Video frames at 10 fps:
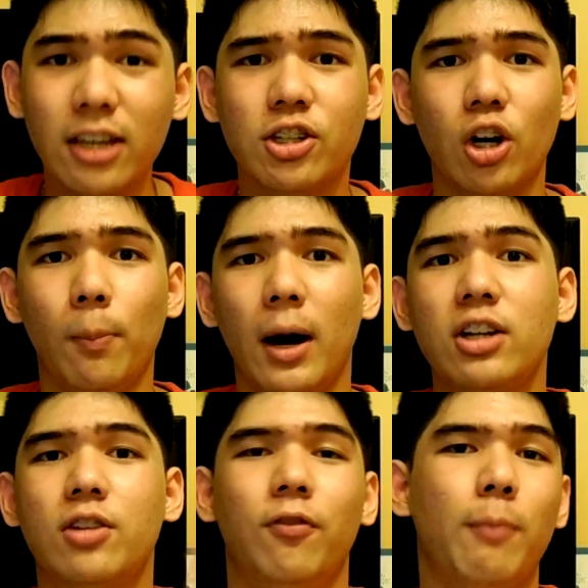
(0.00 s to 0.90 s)
Thank you so
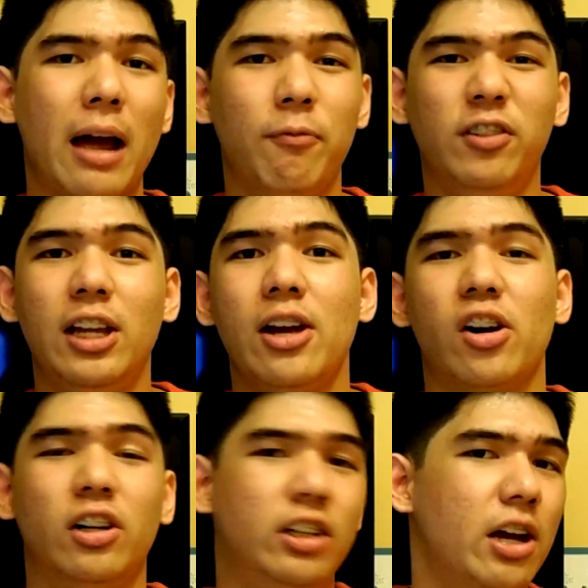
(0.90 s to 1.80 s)
much, my
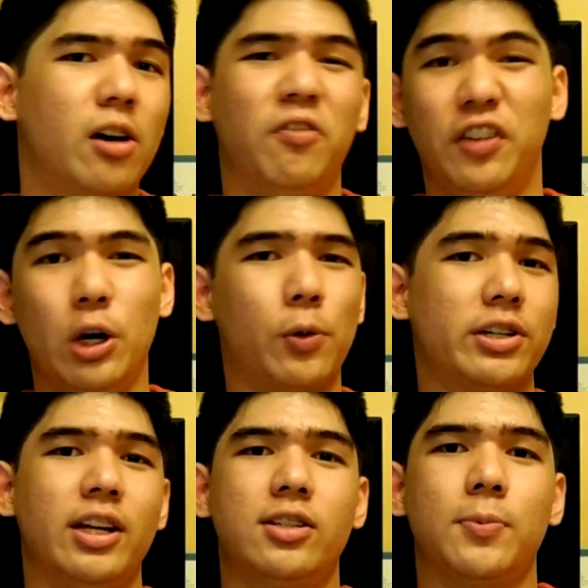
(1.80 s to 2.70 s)
dear
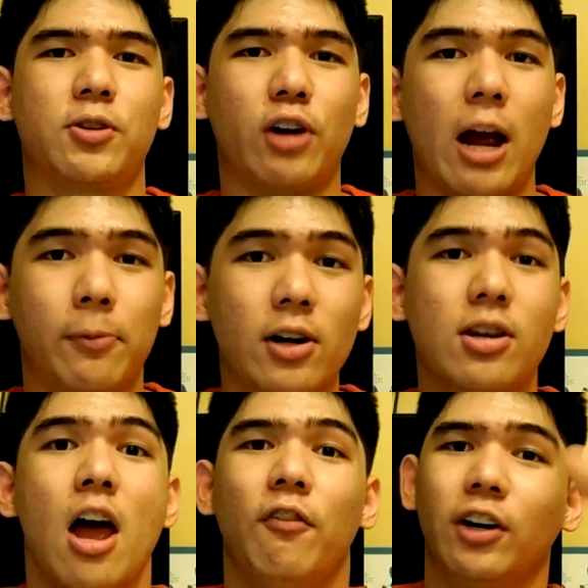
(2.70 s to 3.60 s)
viewers and
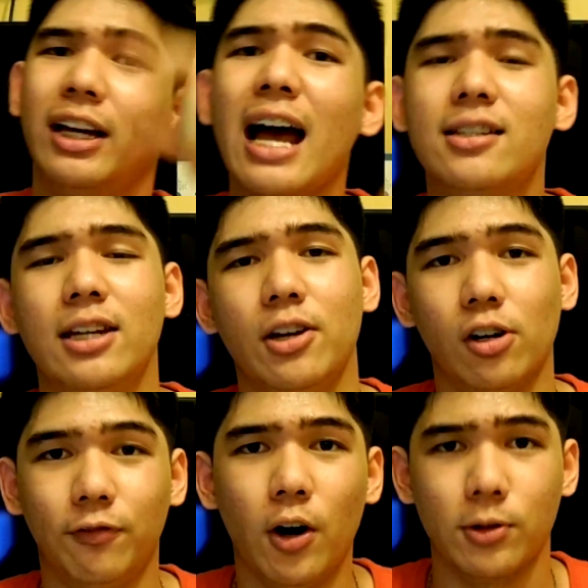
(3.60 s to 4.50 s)
subscribers, for
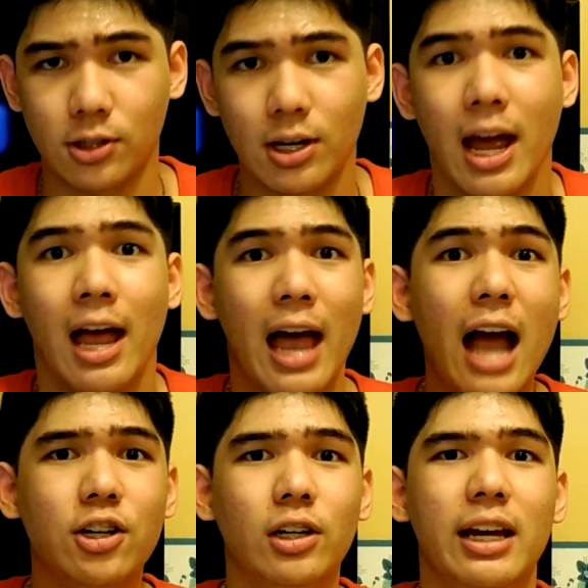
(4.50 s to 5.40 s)
casting your votes.
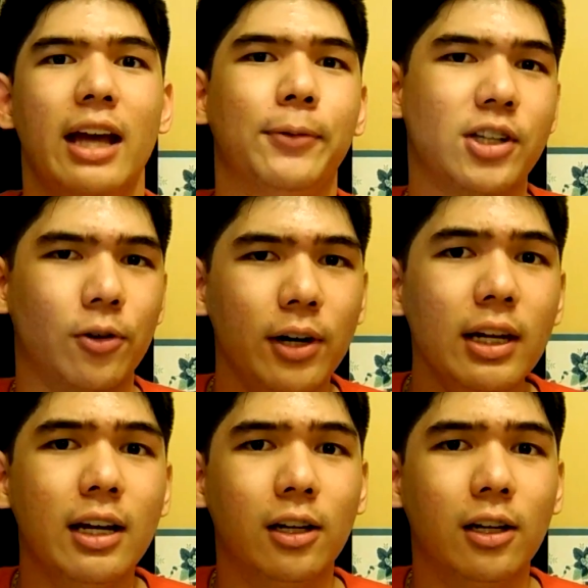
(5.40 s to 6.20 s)
Actually, it was a